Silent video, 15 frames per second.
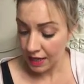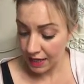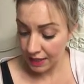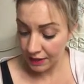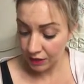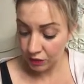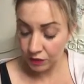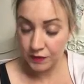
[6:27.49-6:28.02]

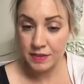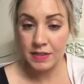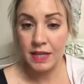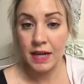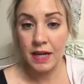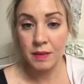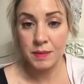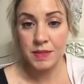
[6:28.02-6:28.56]
and it obviously
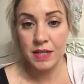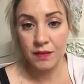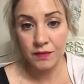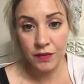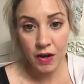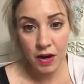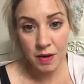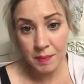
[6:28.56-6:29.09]
helps the
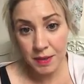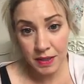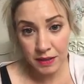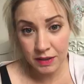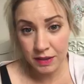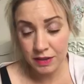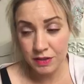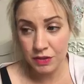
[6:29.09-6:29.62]

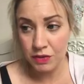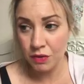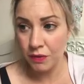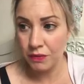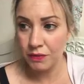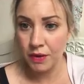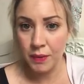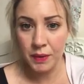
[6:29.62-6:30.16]
environment because you're
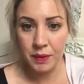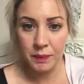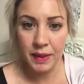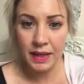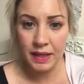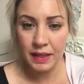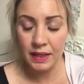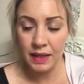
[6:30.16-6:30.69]
not throwing
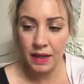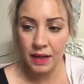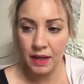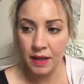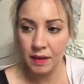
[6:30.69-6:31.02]
away